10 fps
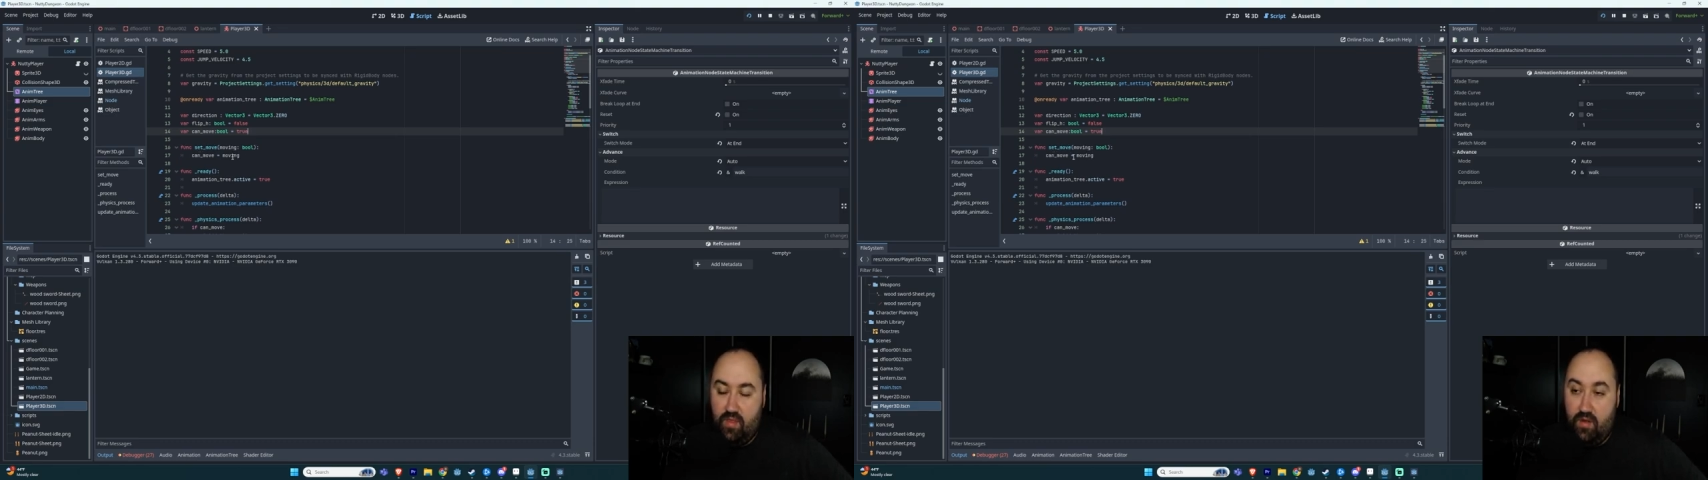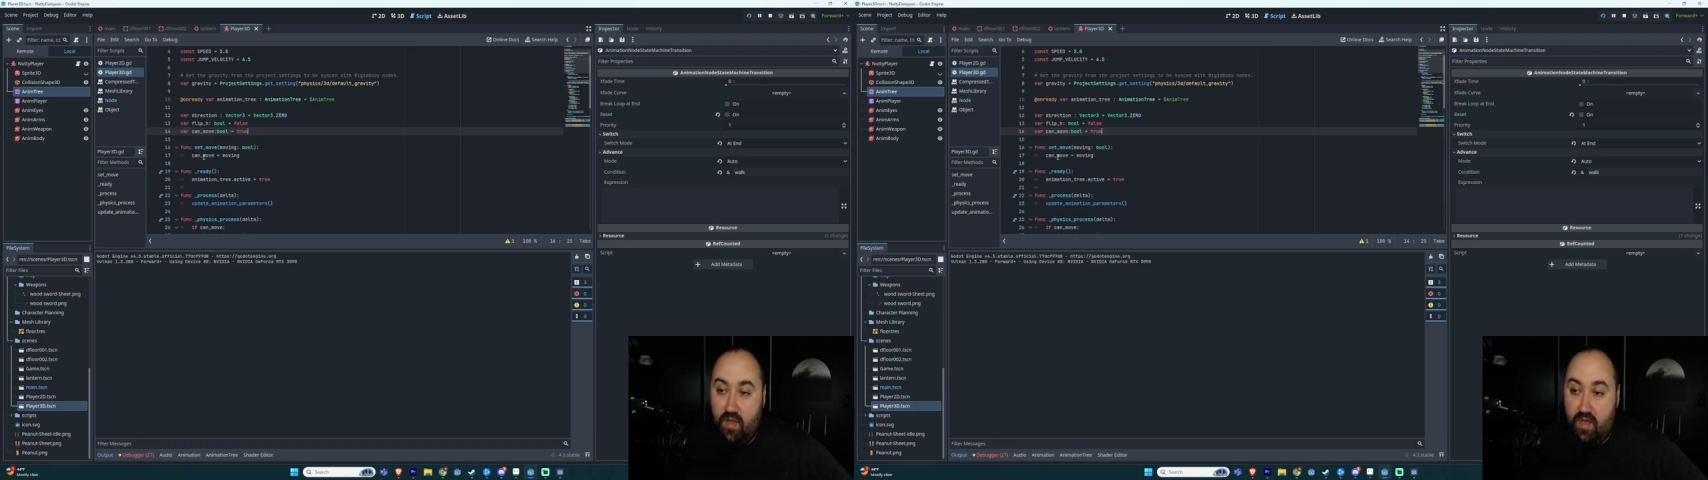
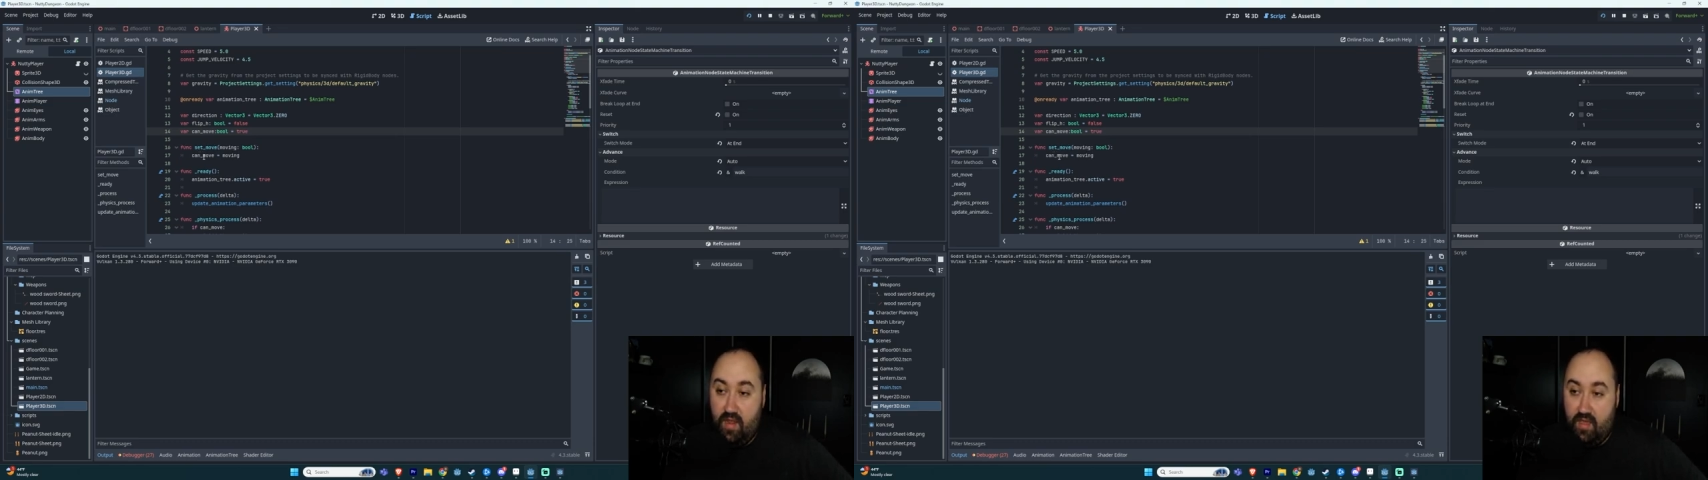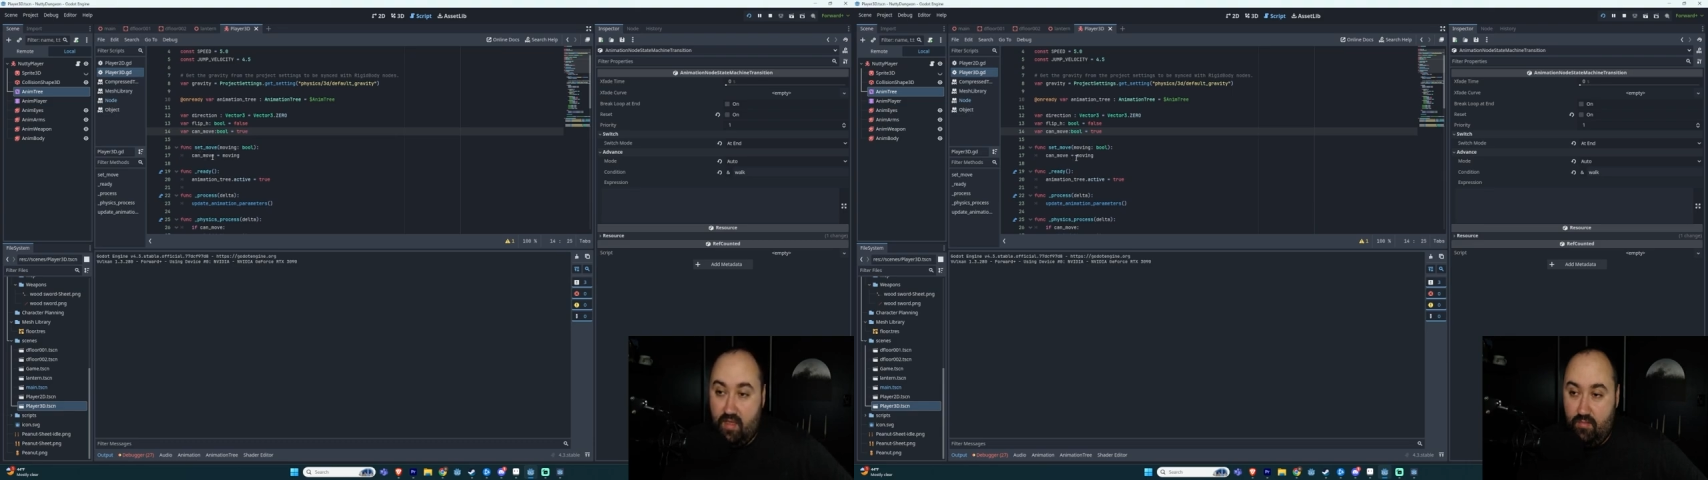or not
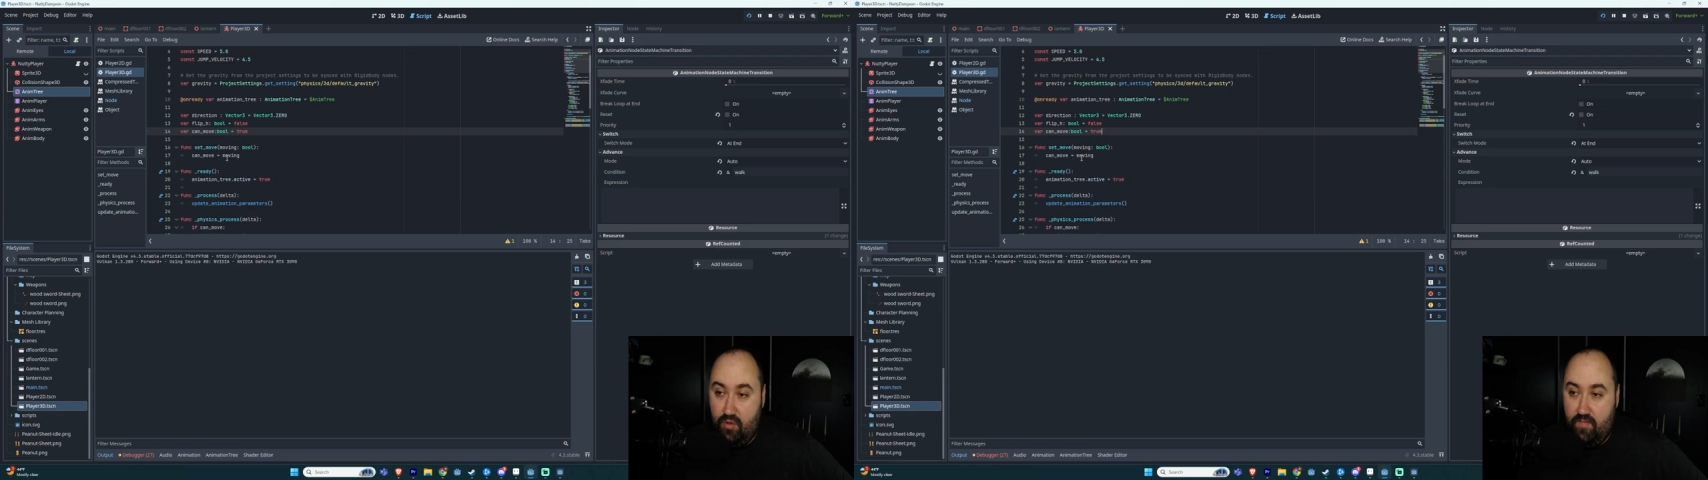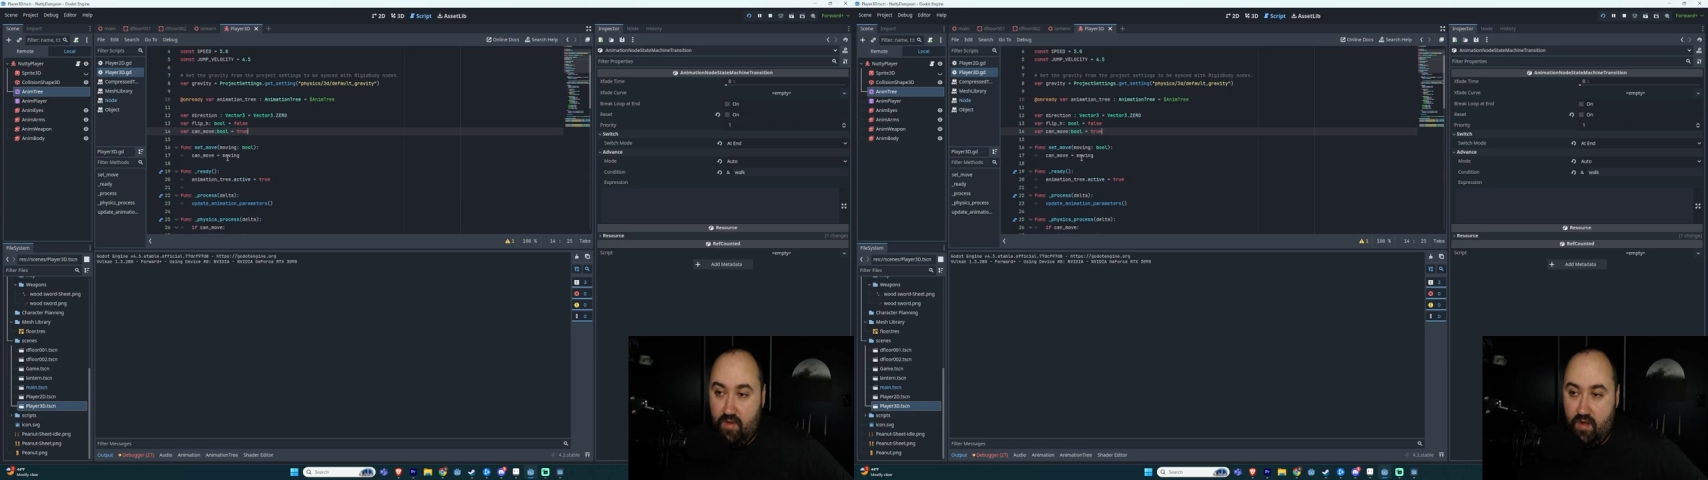it can
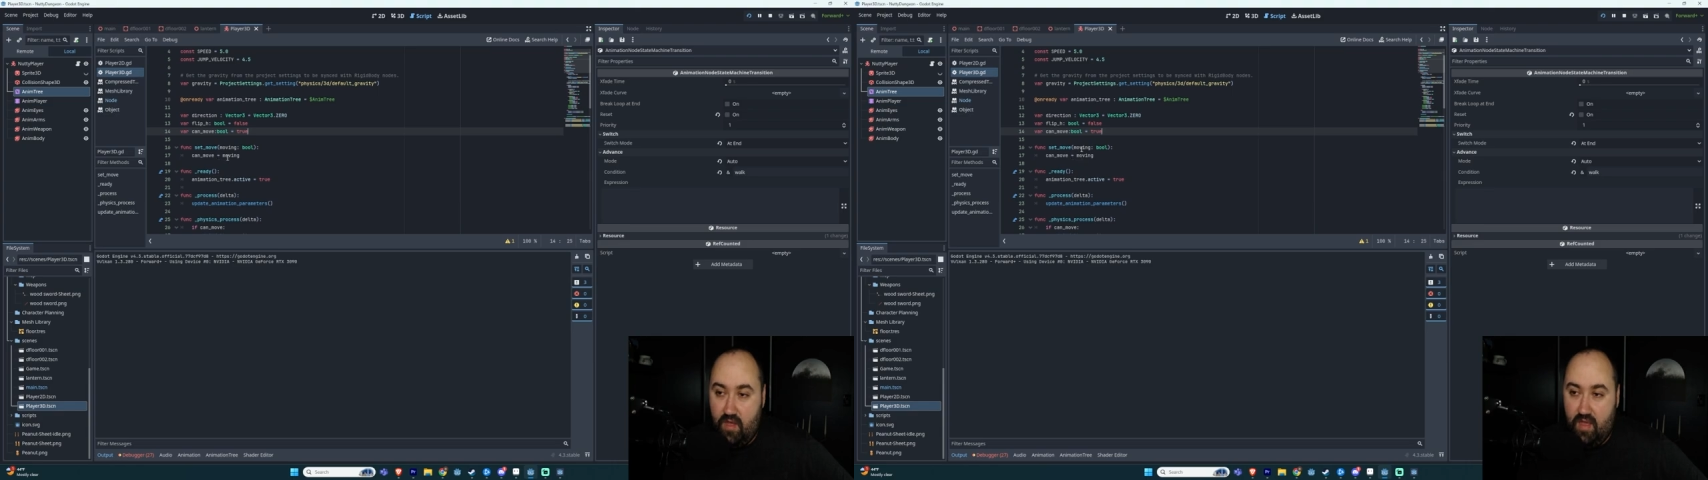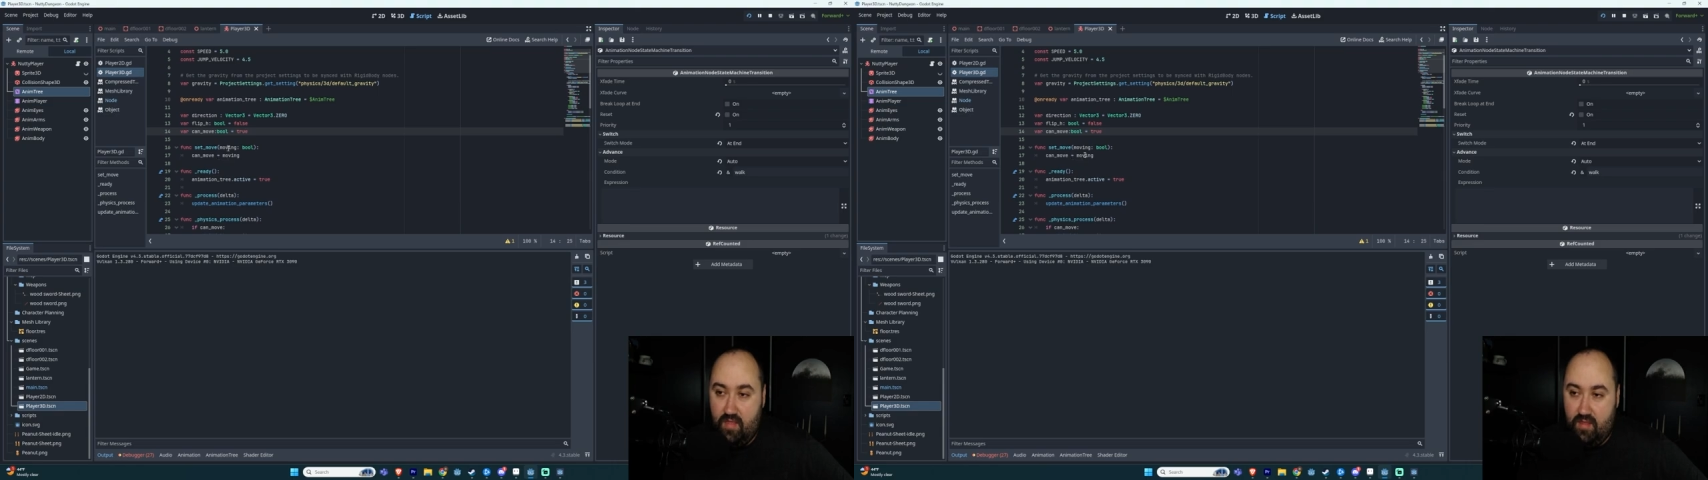move or not.